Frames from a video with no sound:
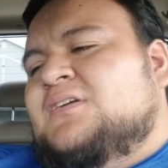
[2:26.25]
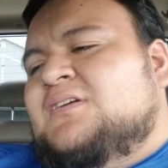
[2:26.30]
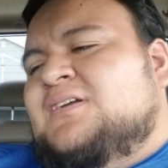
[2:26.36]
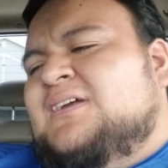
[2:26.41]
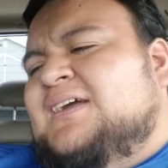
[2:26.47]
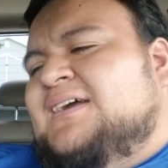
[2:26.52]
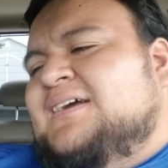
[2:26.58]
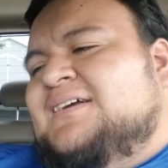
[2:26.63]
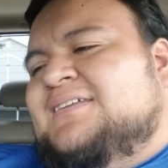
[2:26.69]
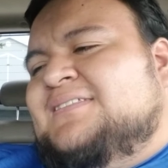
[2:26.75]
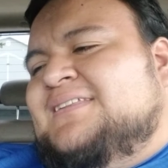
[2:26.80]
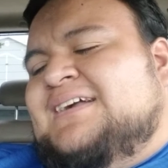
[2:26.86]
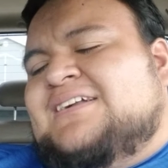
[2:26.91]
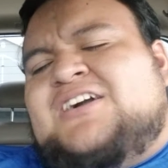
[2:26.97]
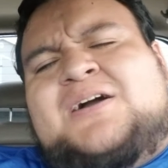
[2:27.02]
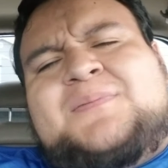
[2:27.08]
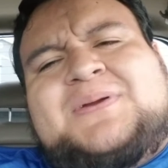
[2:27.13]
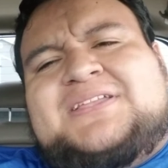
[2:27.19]
And that
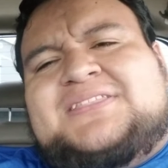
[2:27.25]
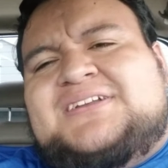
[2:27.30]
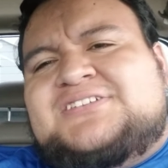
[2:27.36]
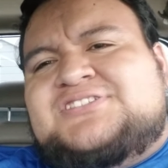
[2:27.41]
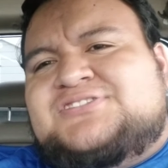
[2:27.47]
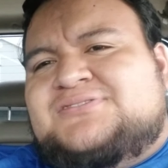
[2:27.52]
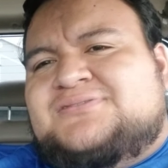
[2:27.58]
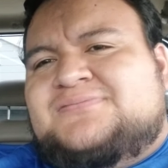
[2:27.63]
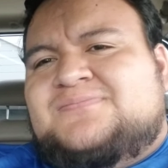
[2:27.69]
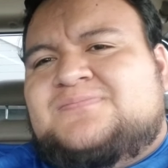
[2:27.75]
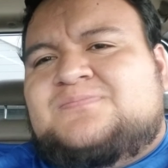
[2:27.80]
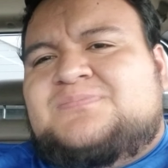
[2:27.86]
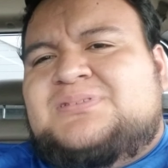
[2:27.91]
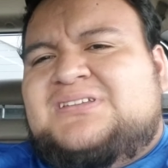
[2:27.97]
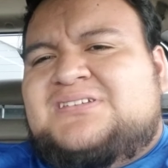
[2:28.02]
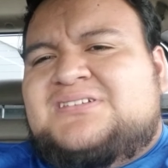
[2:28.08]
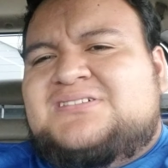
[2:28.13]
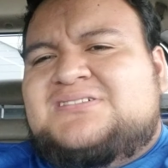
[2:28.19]
caught my attention
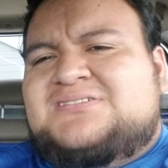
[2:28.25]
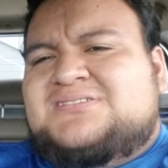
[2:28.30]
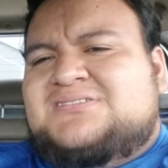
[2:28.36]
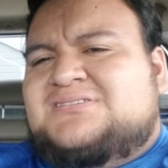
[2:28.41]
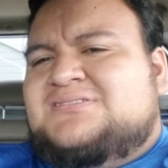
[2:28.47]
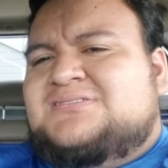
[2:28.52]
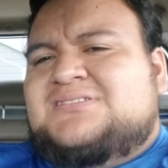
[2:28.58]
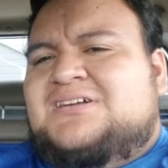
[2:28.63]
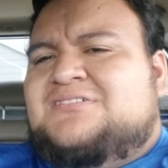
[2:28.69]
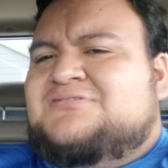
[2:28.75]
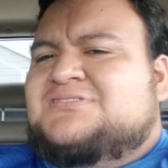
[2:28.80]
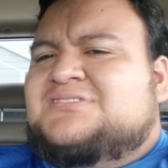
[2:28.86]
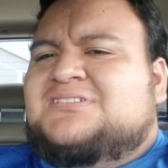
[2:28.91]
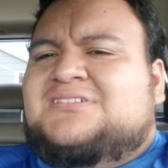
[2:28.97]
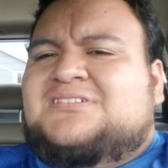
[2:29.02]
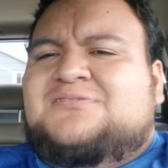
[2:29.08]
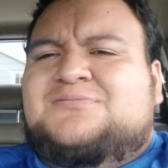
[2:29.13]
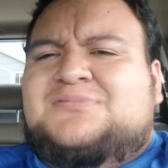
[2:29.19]
because I was
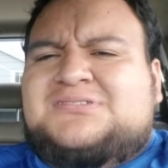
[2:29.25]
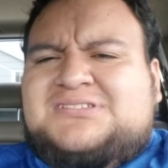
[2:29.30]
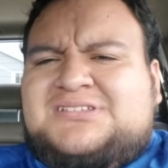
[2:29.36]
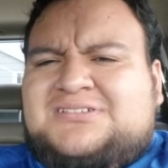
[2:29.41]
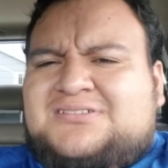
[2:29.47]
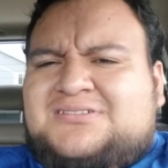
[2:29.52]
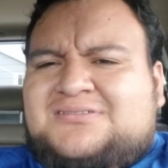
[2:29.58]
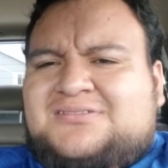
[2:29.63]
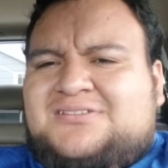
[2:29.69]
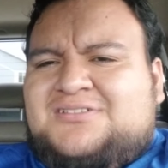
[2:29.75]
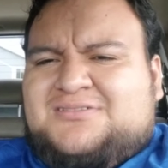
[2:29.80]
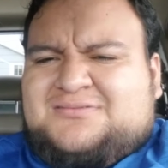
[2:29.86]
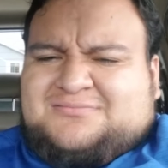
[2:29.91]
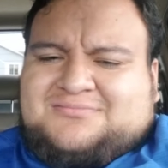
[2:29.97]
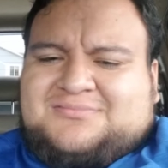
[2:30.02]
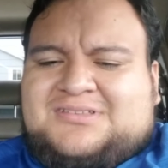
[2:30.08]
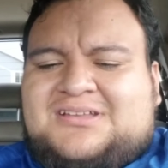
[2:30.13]
thinking, what is he going to, you know,